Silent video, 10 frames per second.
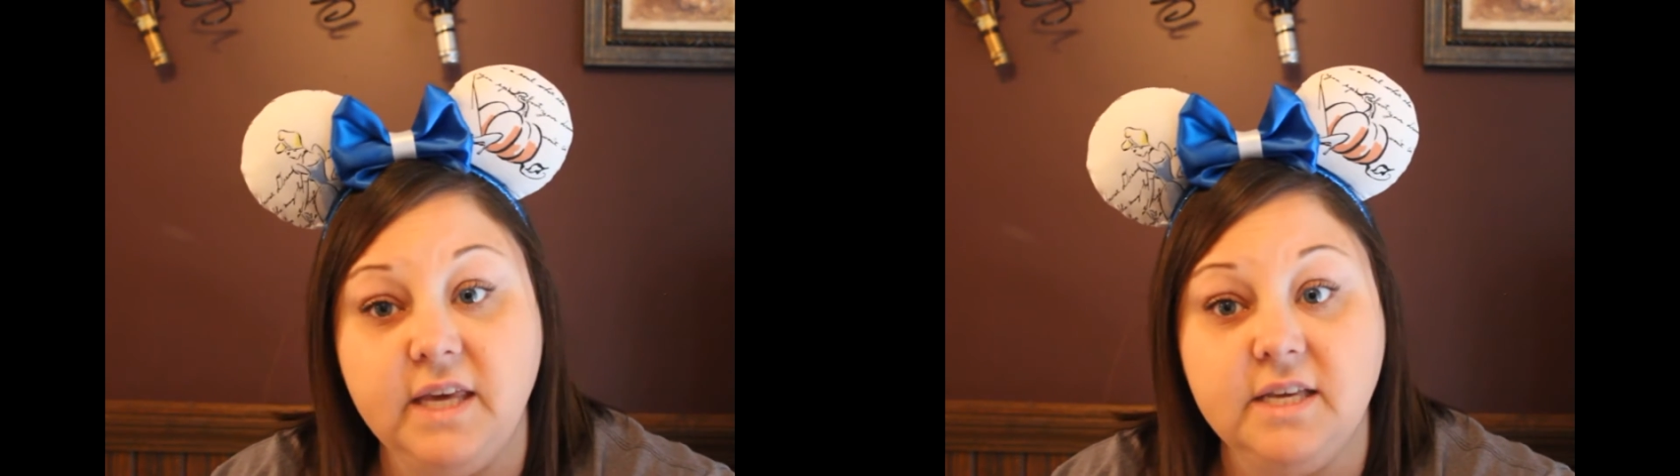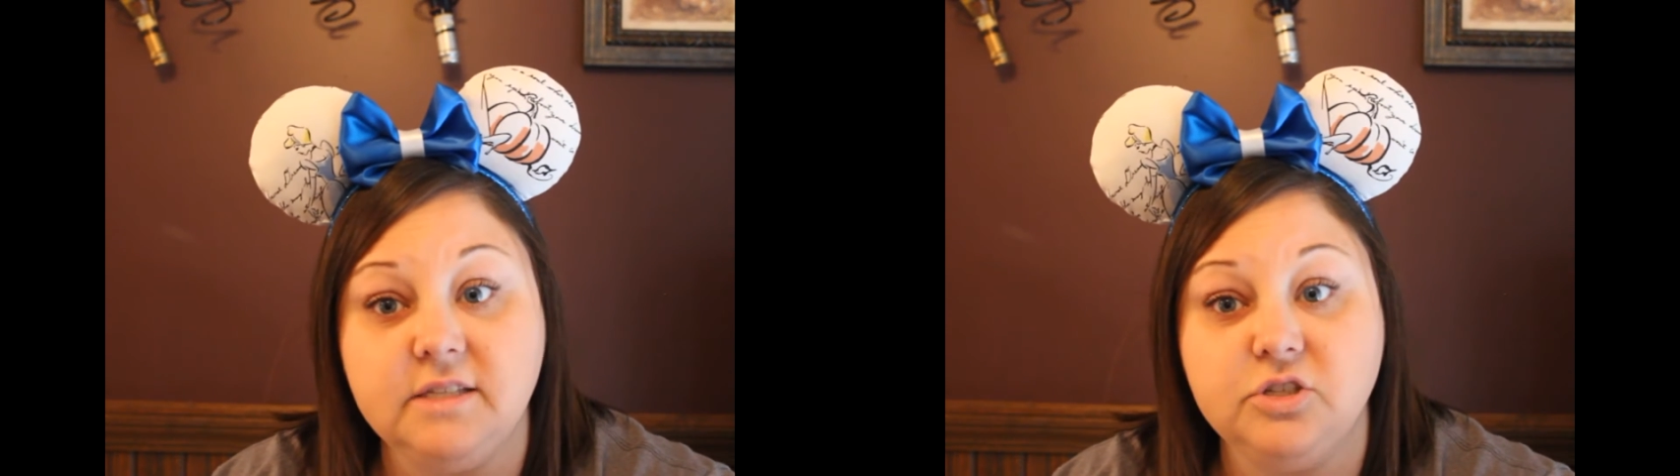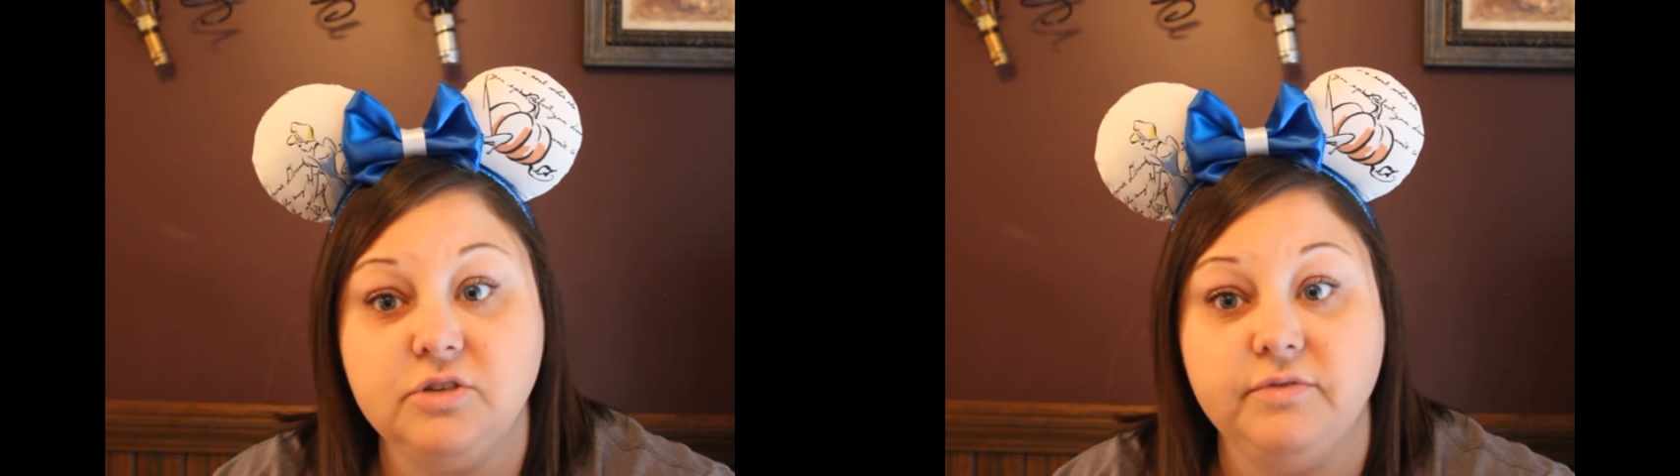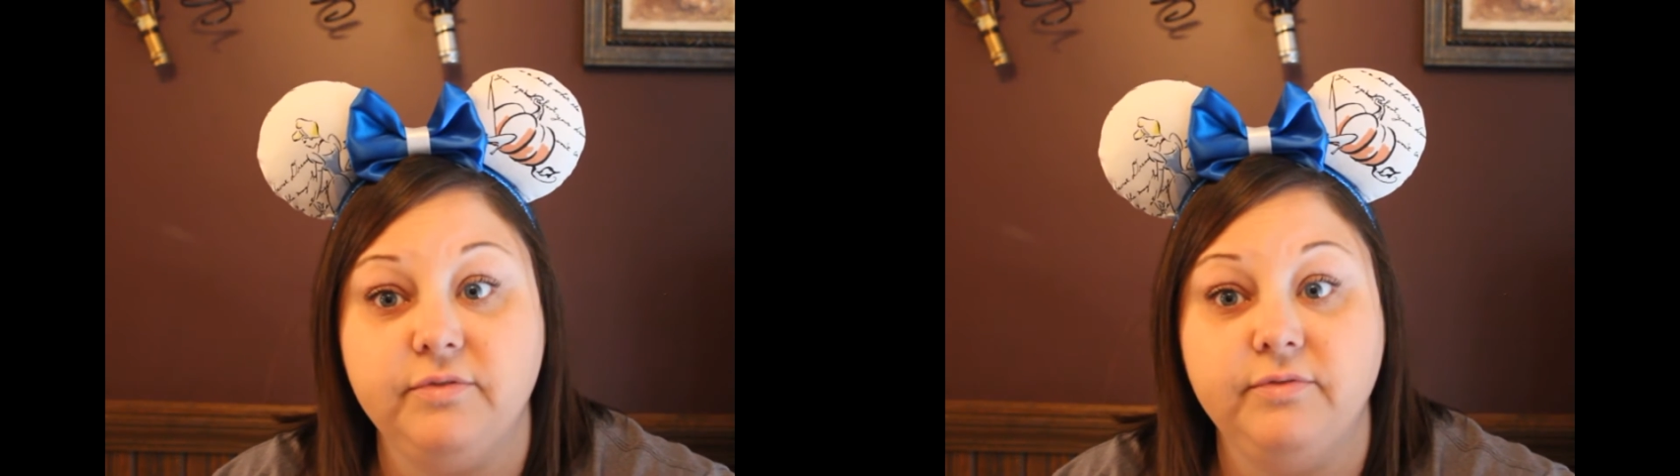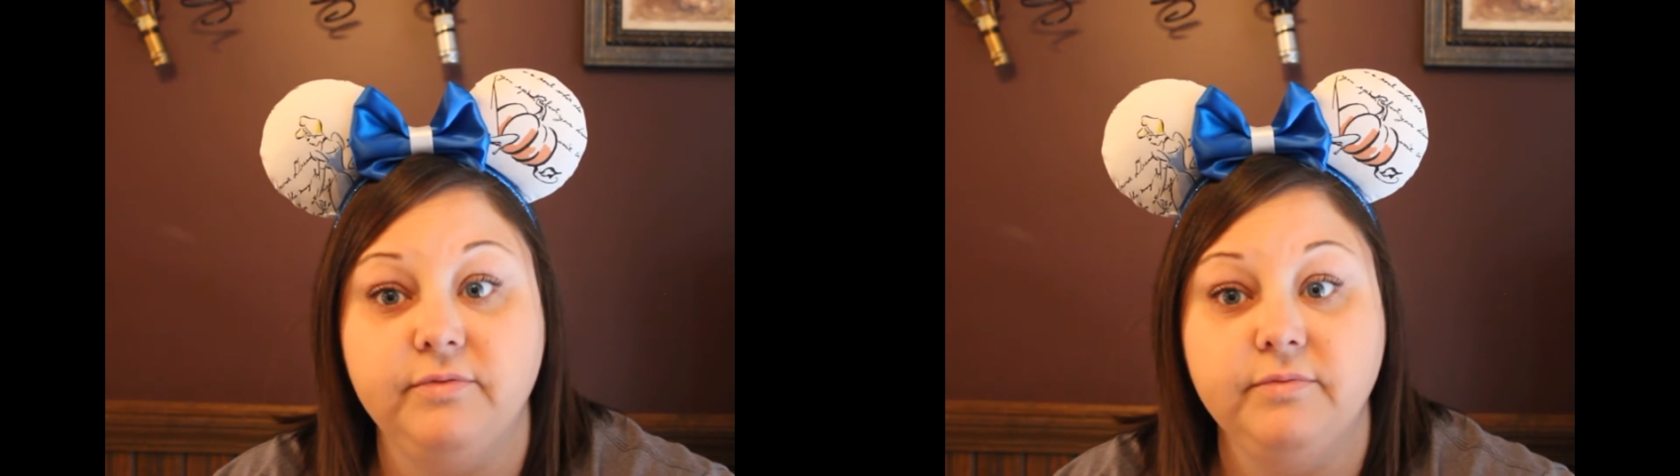each
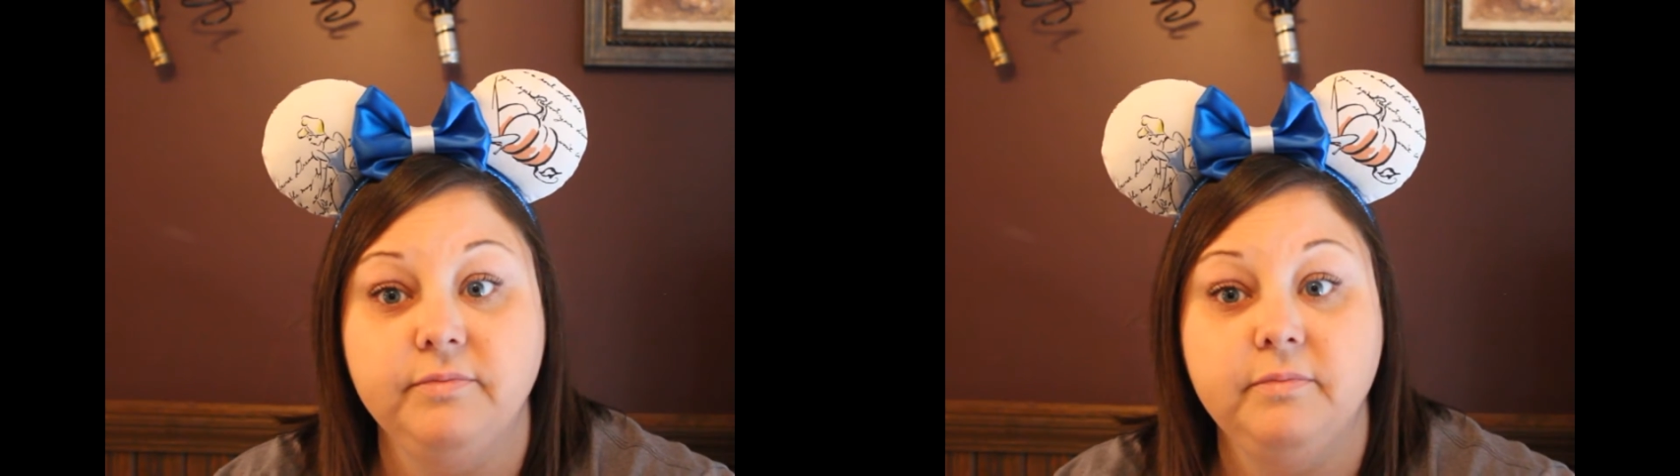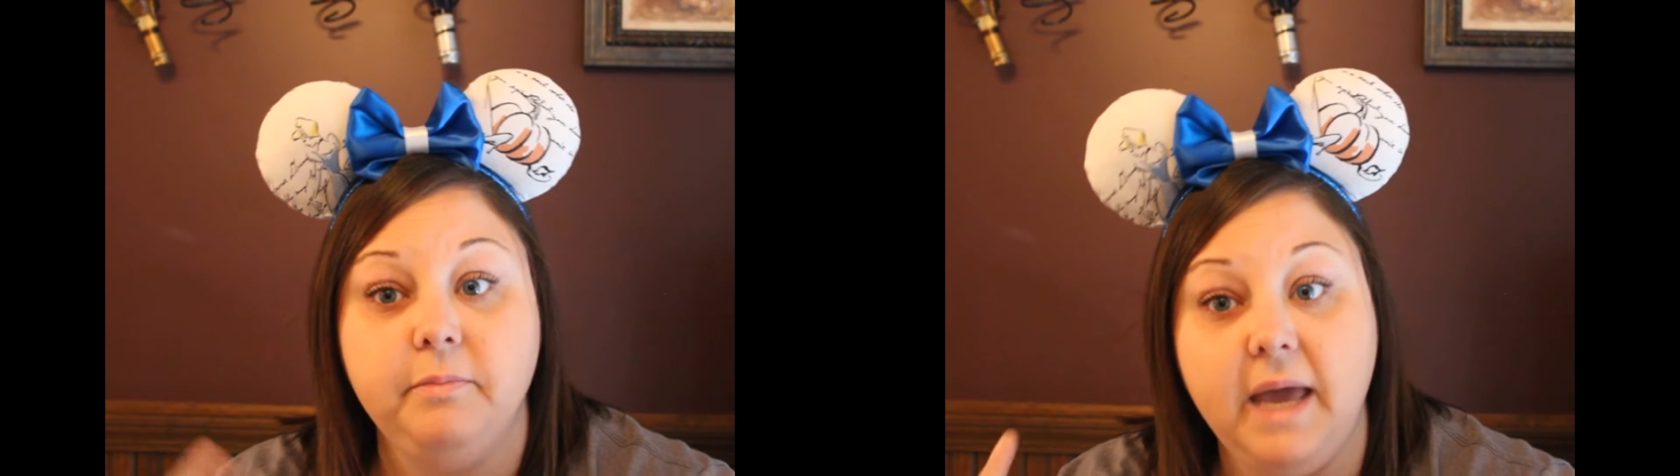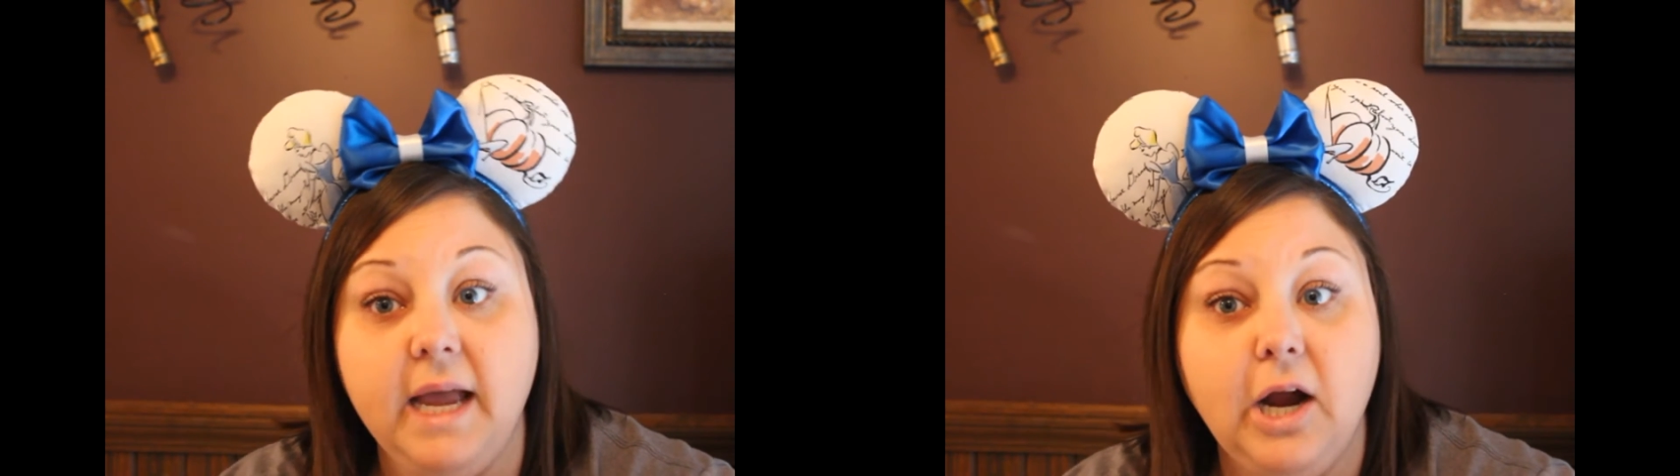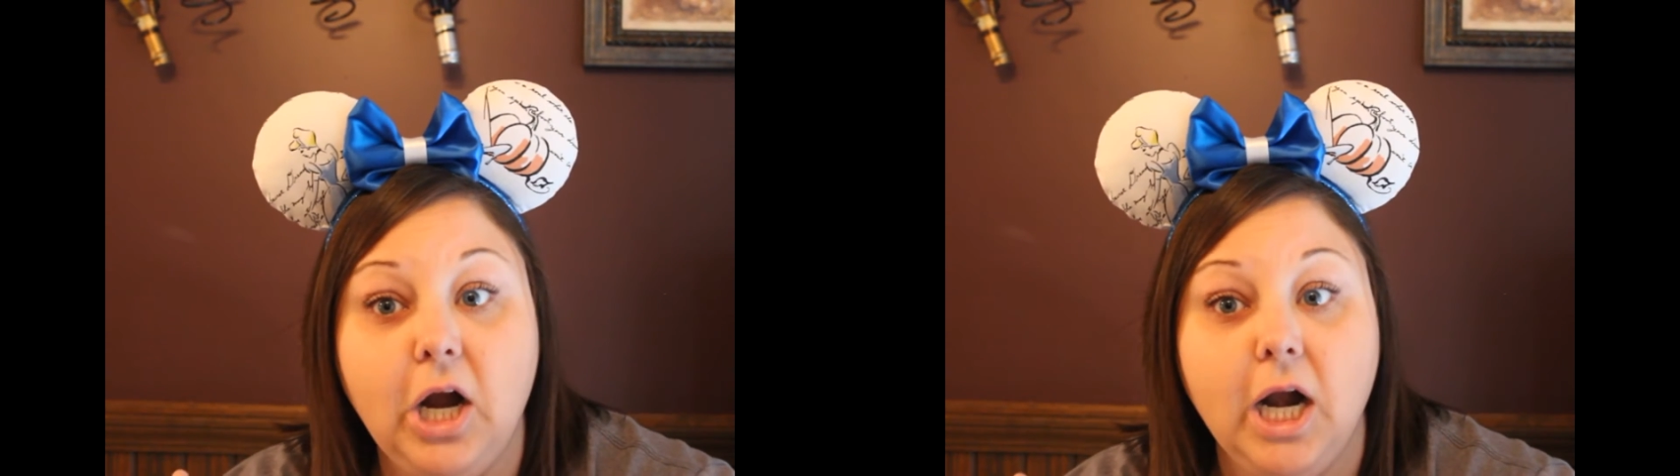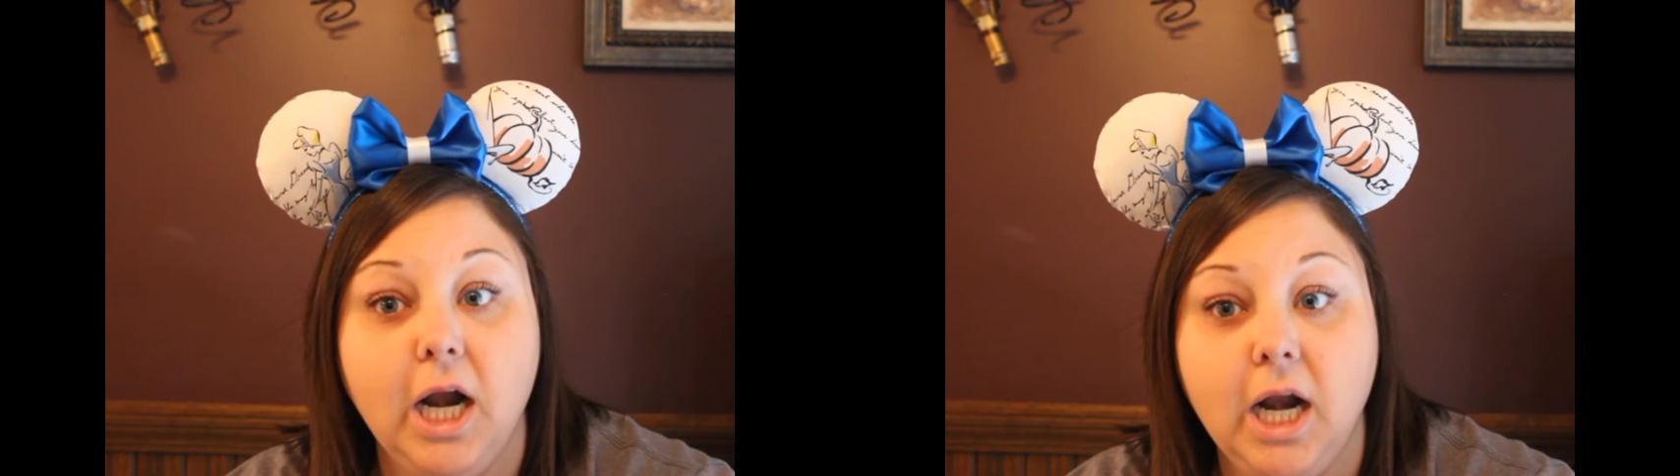
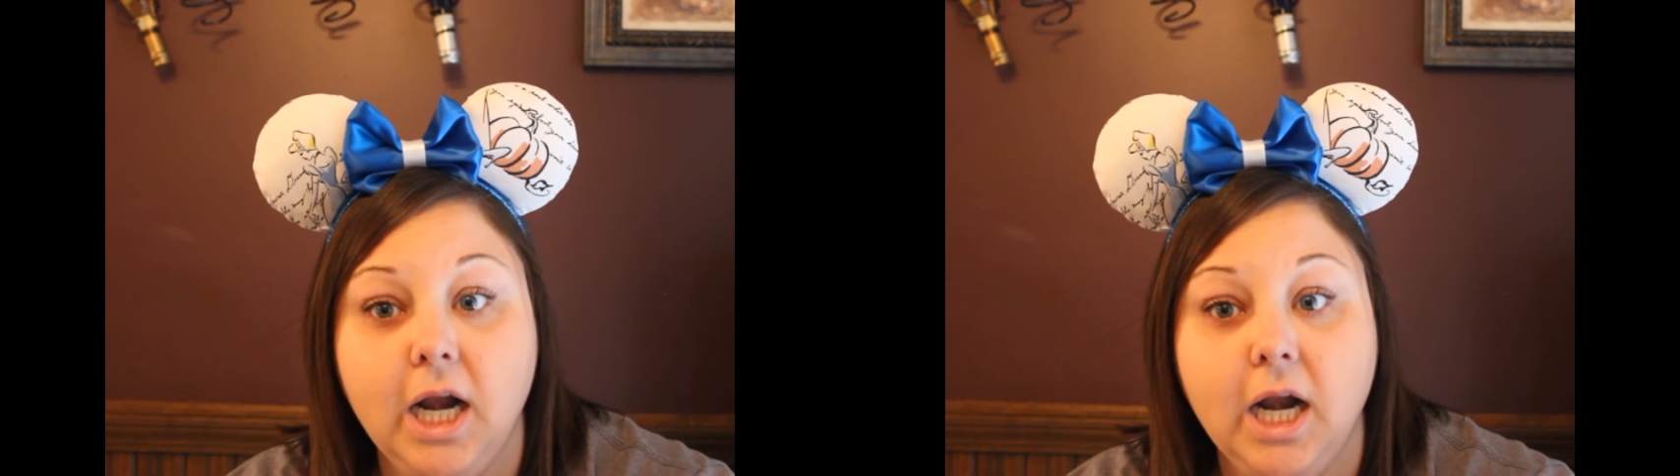pair